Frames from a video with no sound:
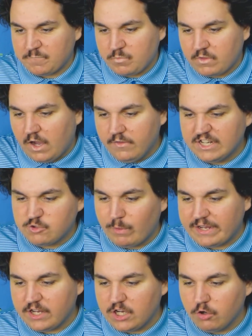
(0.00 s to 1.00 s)
Unless
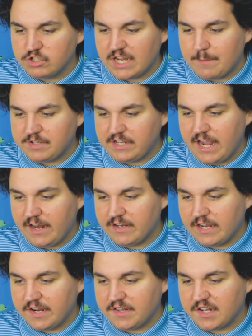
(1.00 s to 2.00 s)
Wicked goes empty-handed,
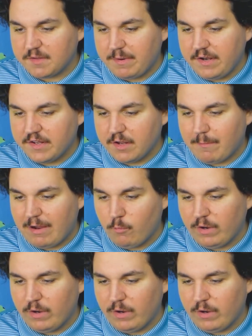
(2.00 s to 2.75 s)
I guess this means it might win